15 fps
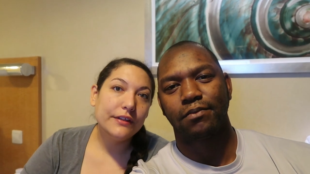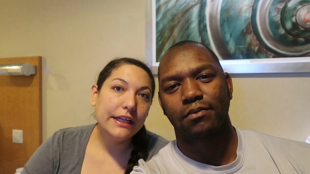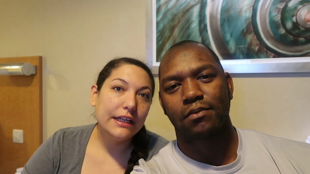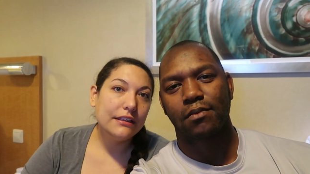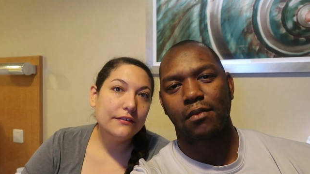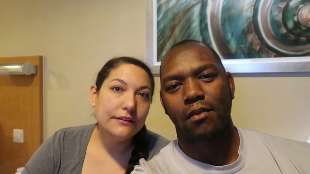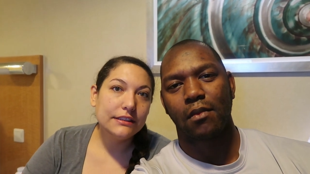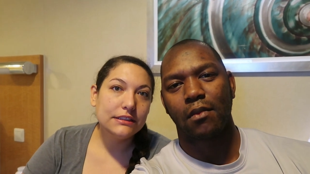
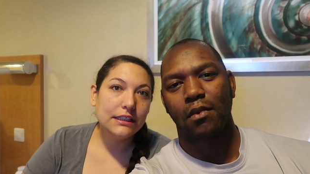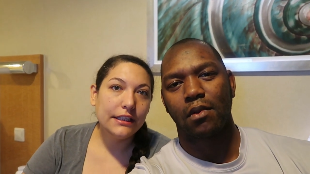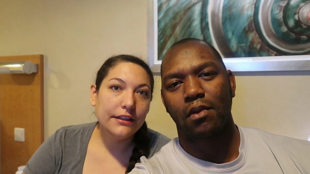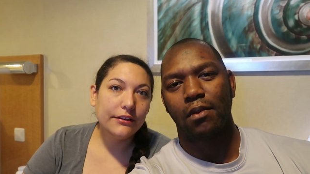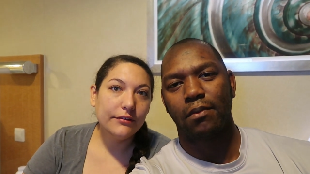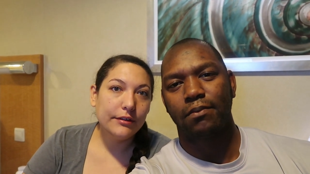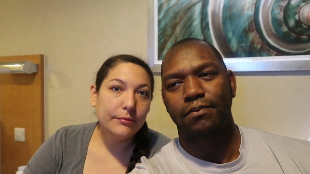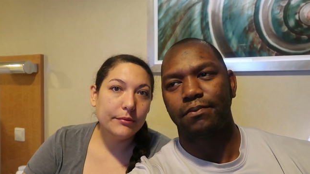Speaker 1: fan of the day
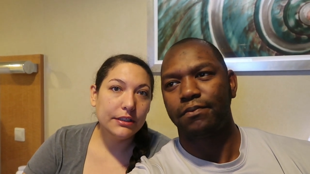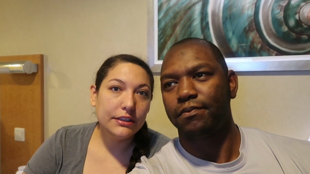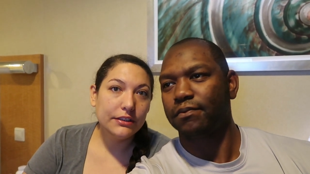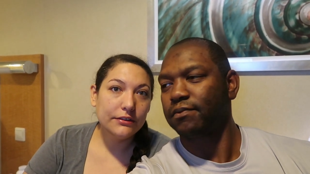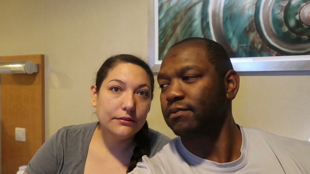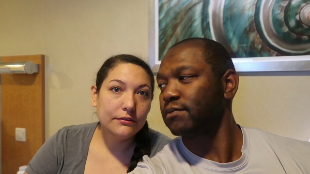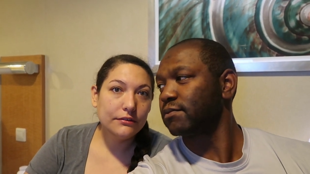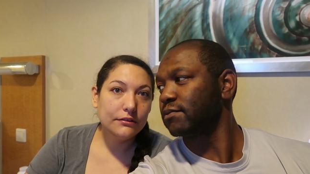three
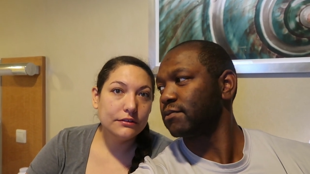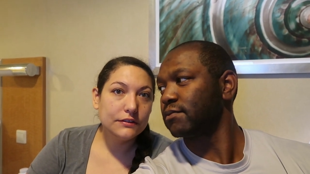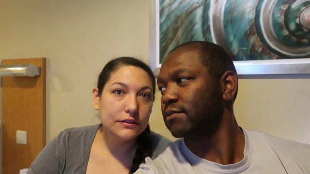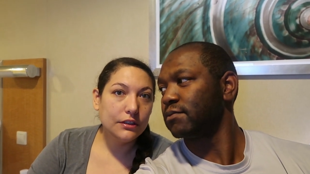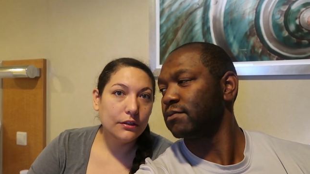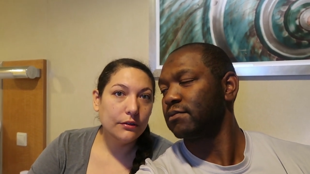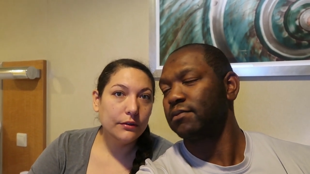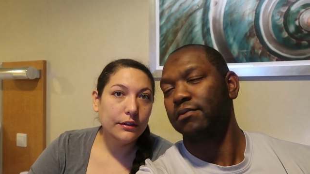menu,
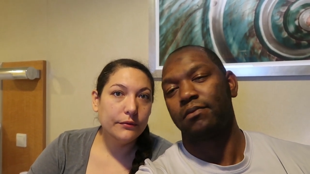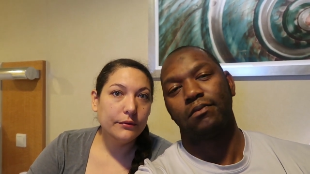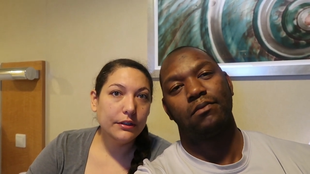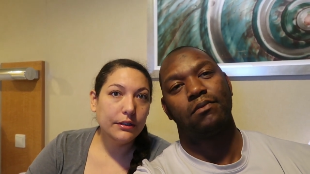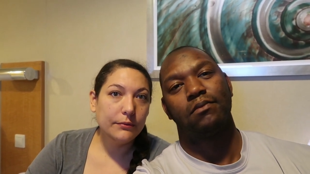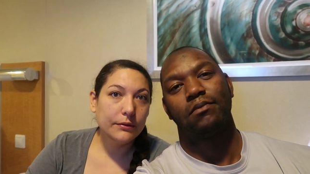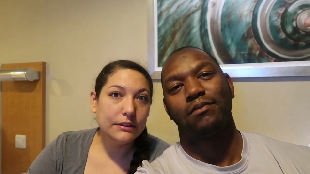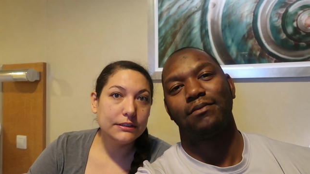so it
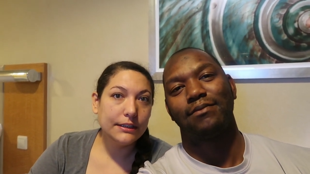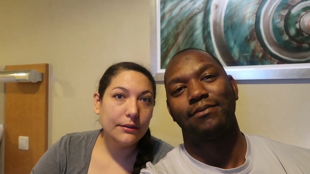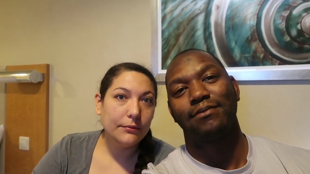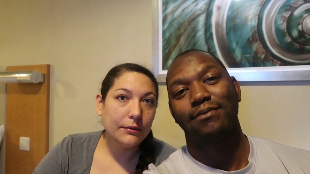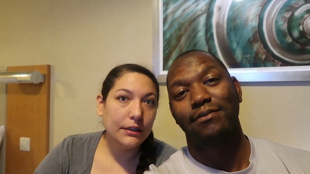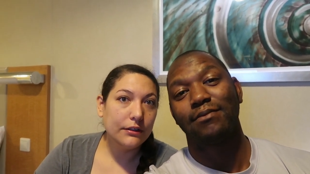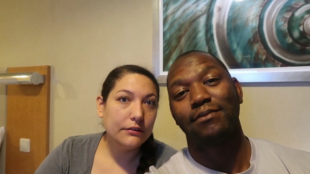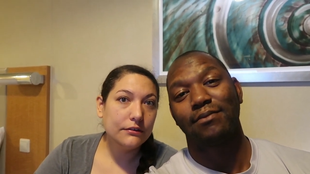really worked out
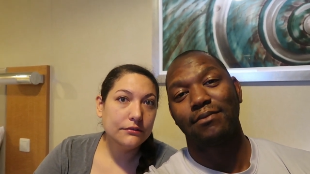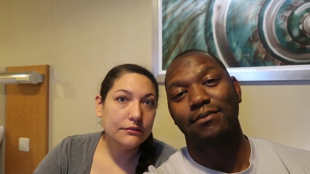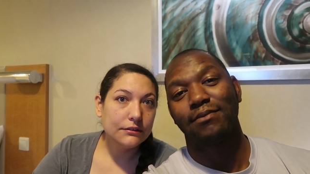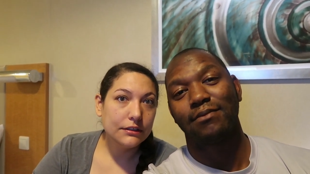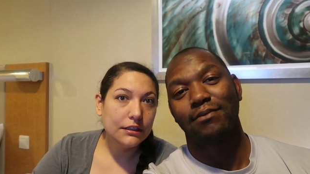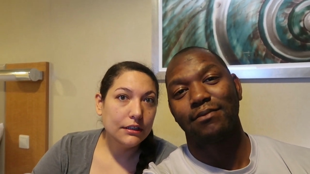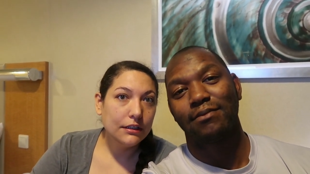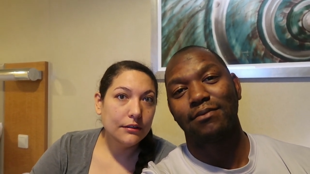well
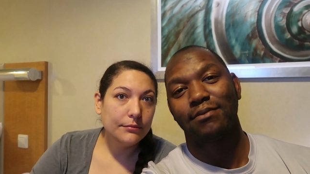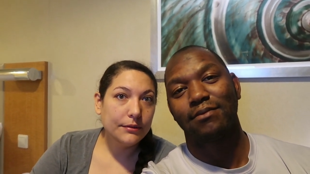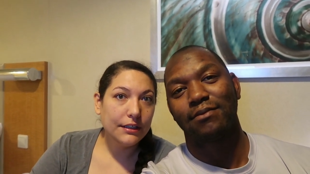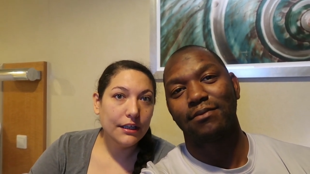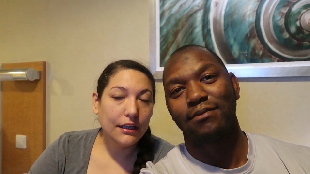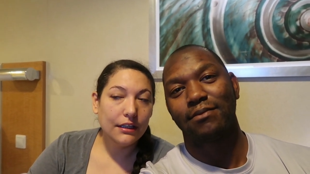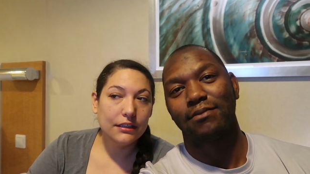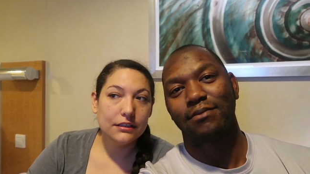
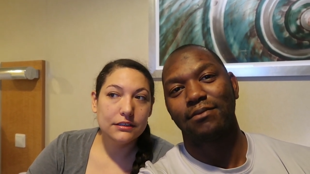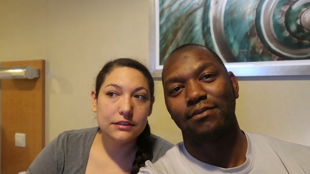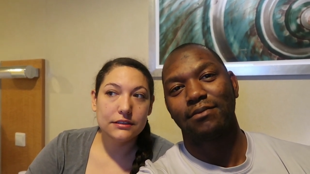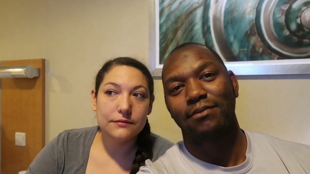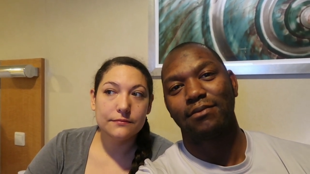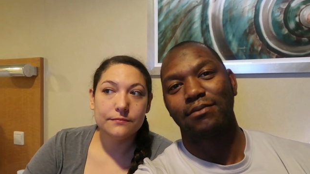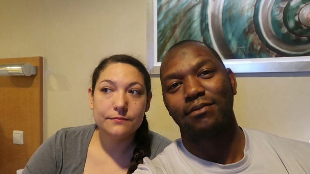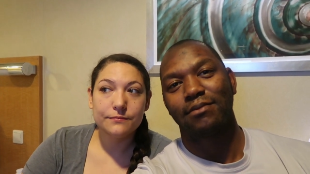
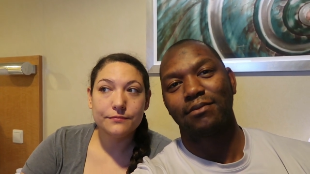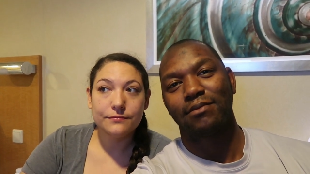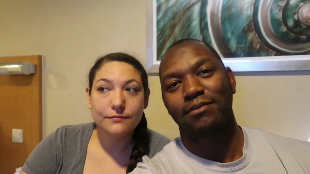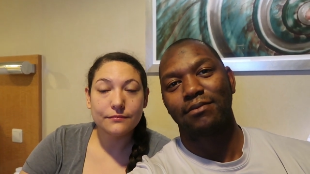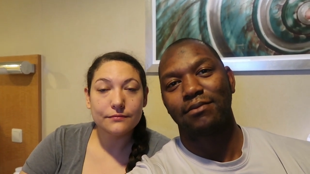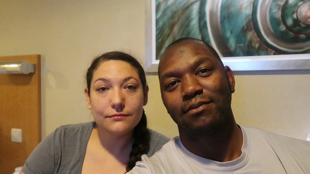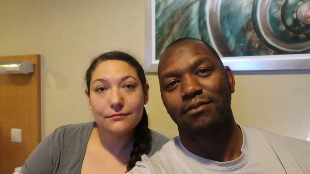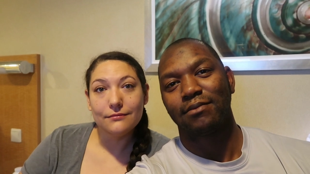because
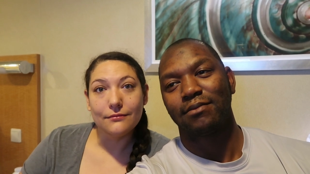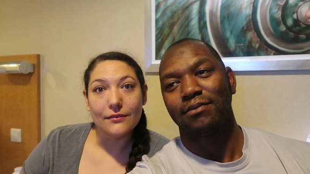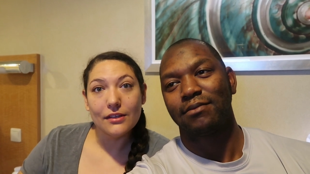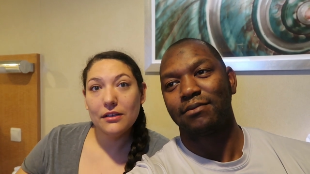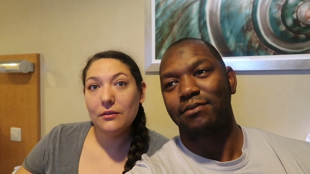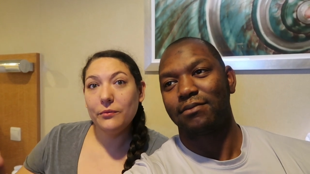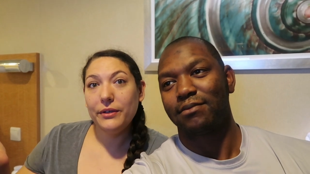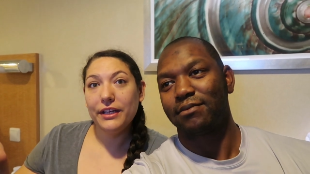
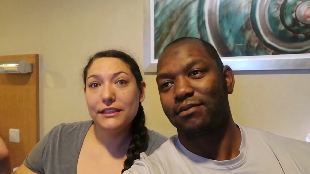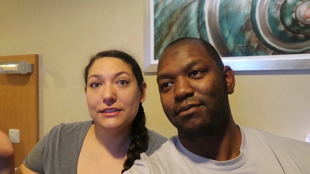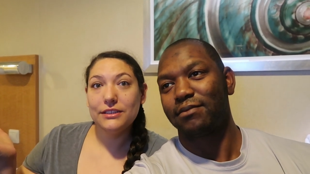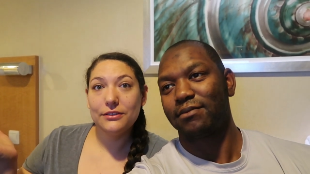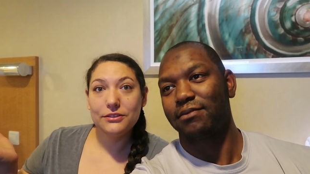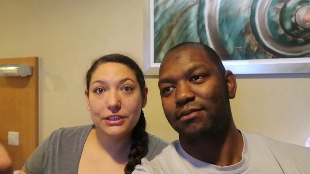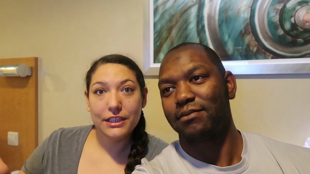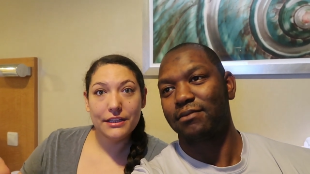we had to
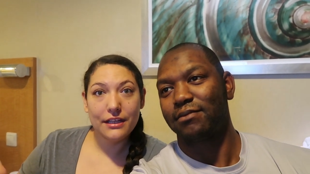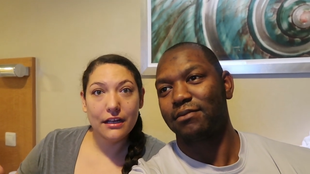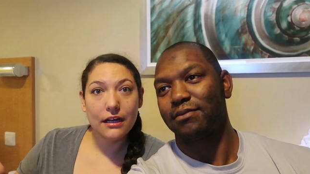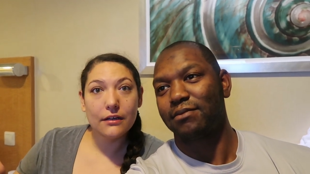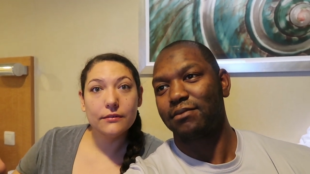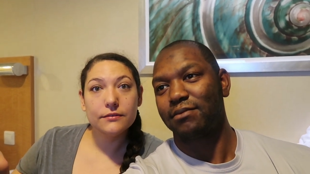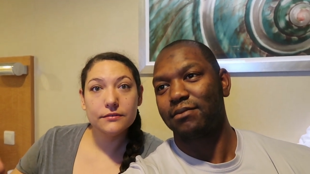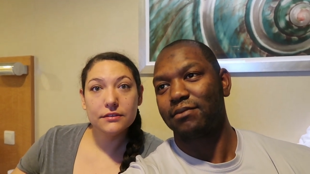go check that
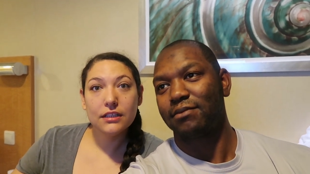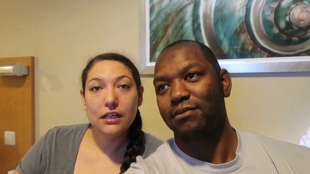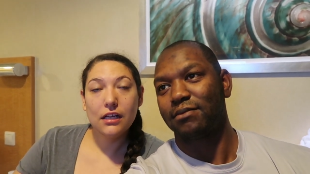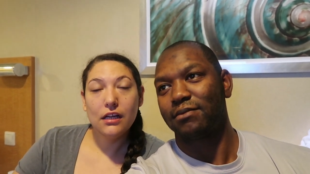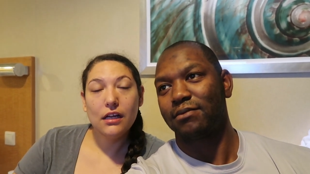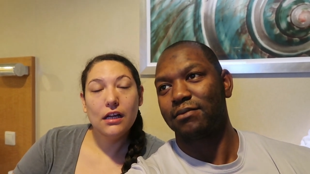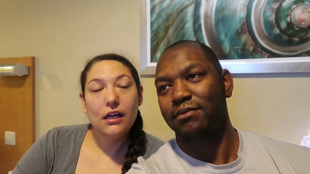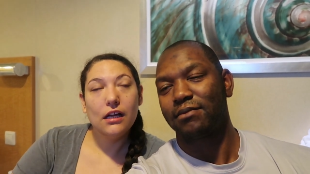out.
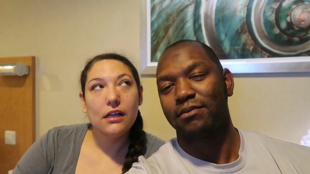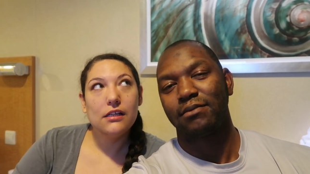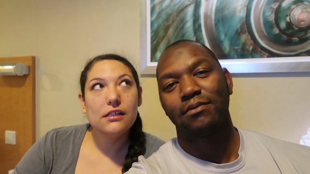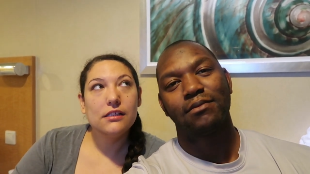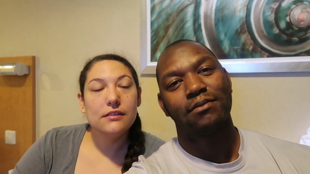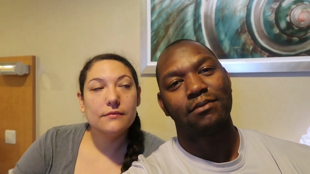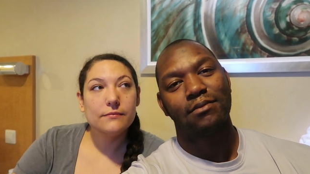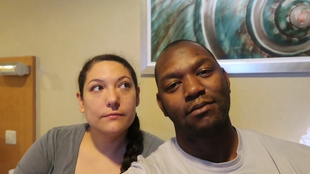
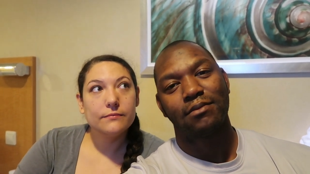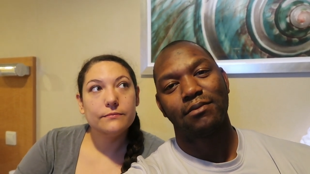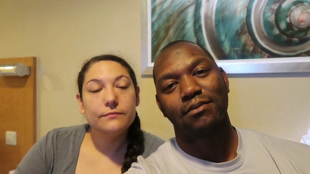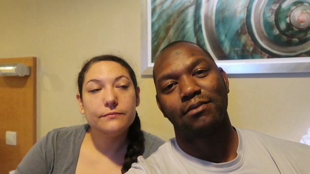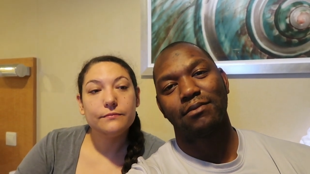Um,